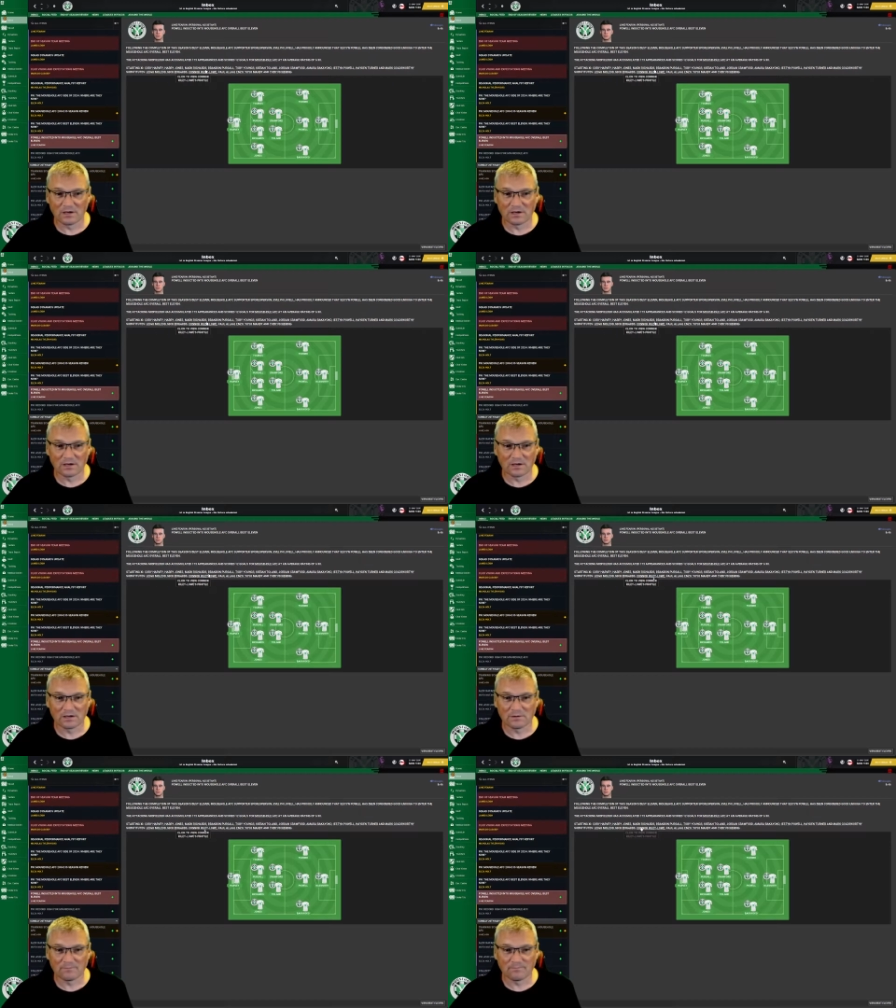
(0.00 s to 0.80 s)

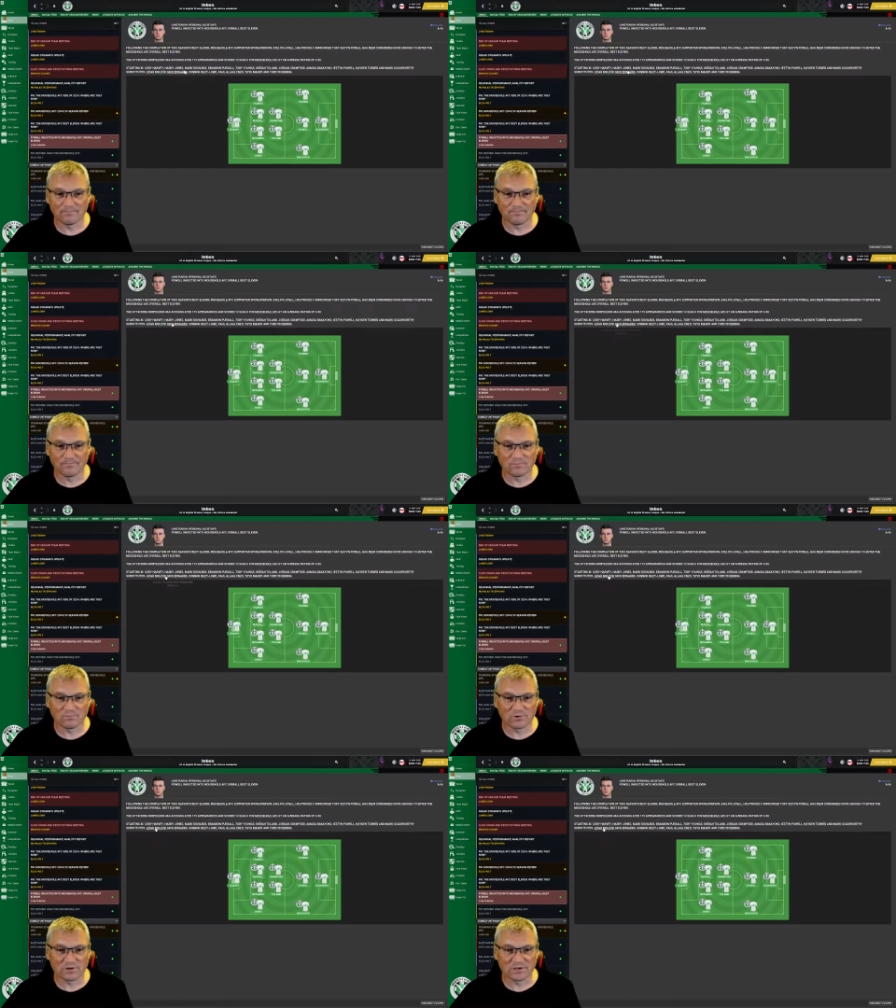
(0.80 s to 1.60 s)
Um,
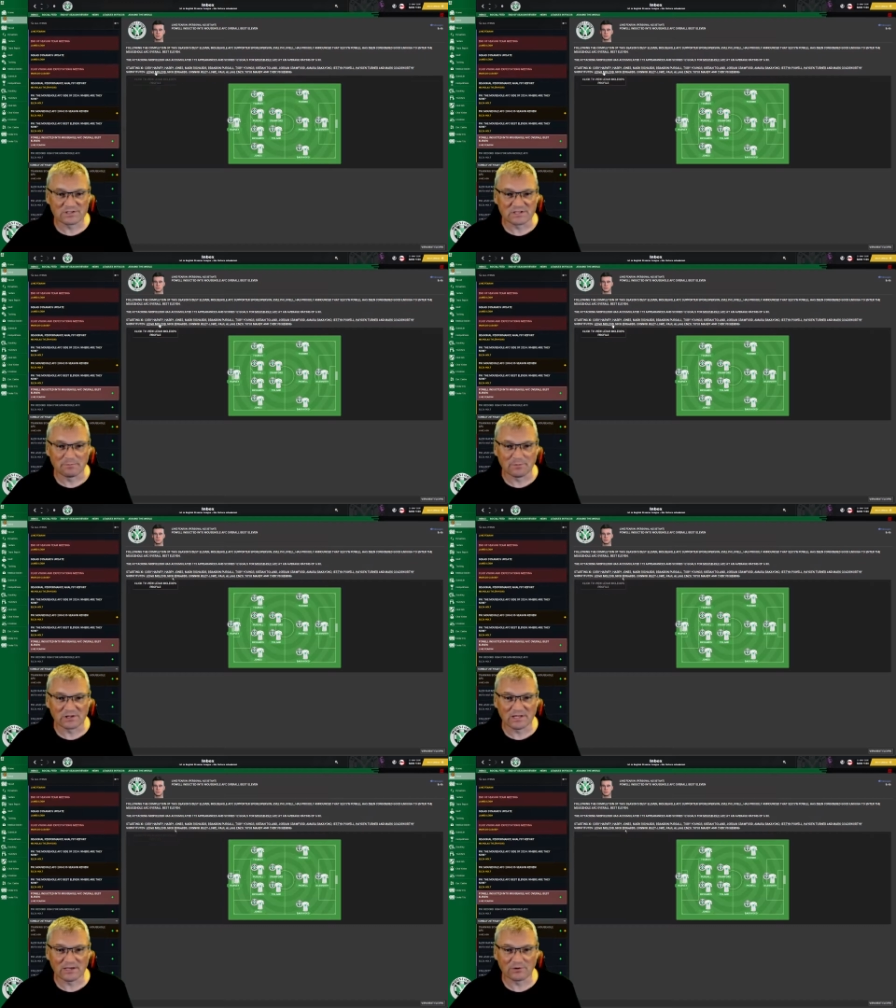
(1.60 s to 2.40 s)
where did I see it?
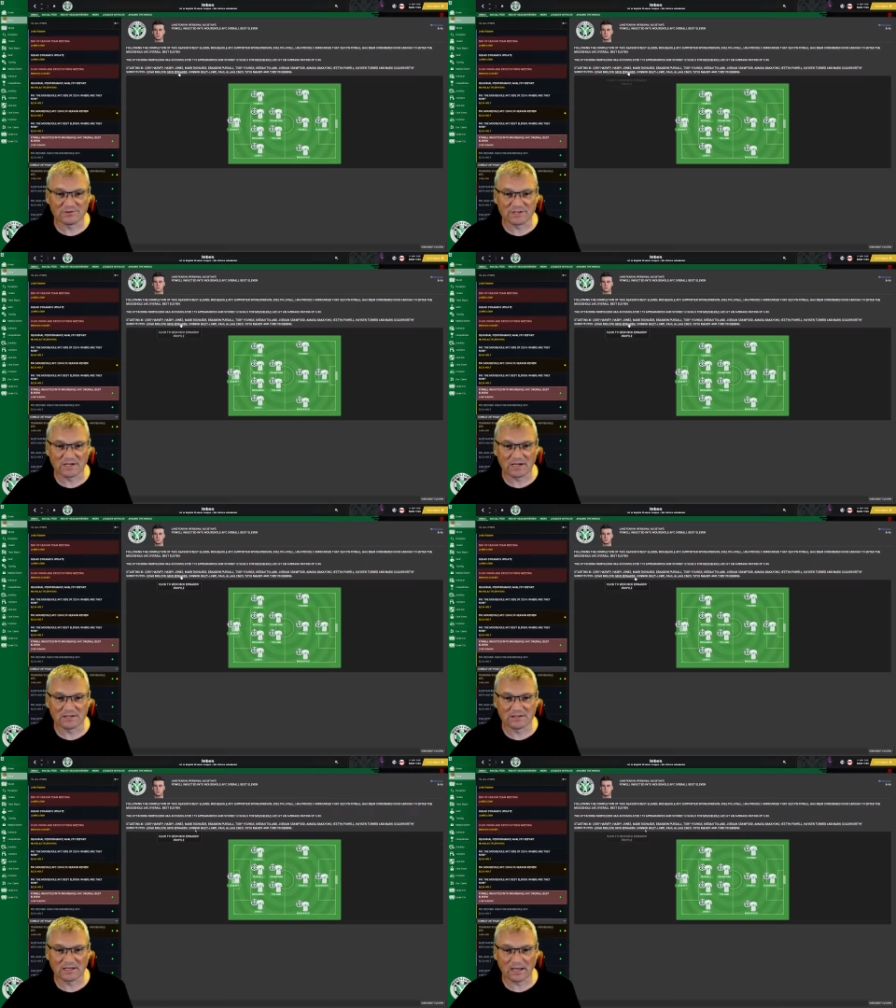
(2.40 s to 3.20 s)
McLeod's
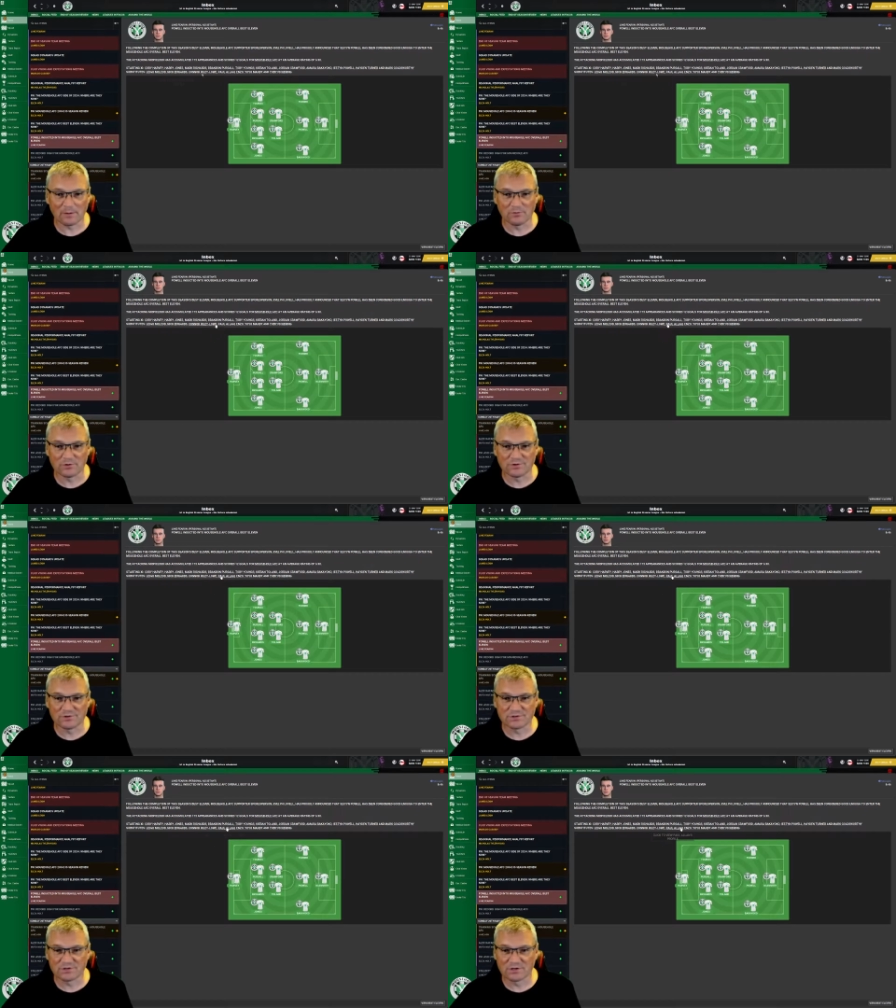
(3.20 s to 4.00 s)
there, Nick
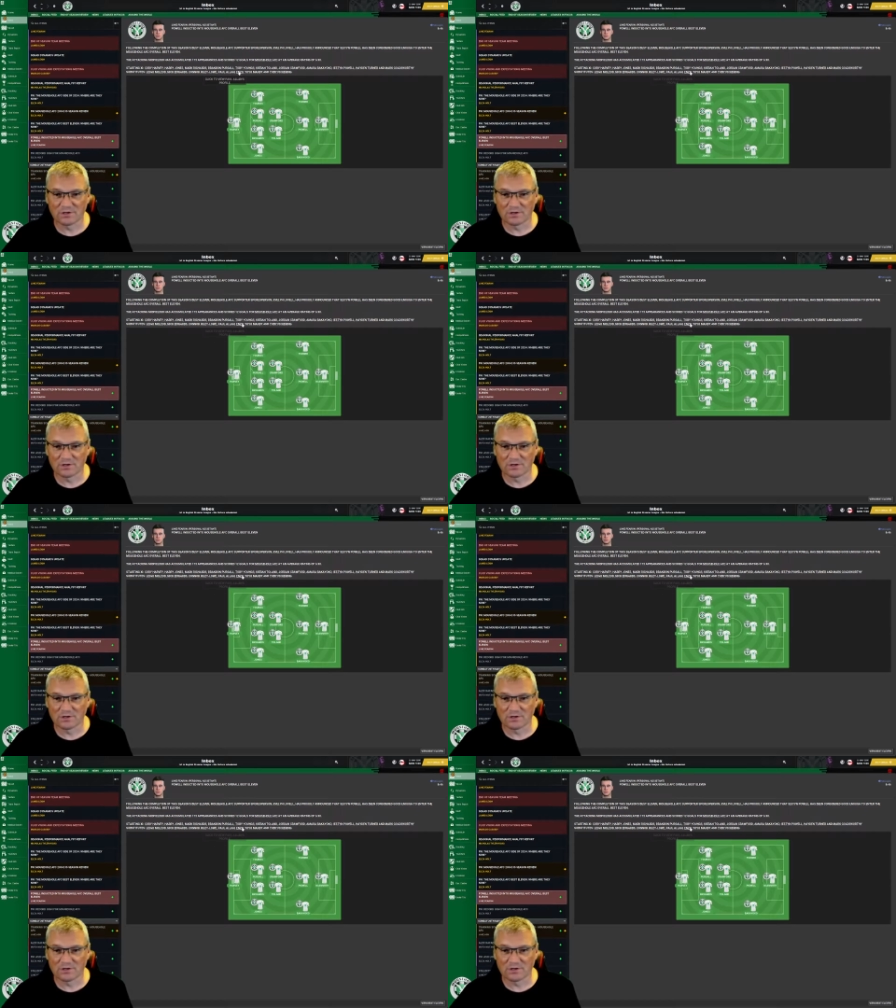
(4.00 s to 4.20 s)
Edwards,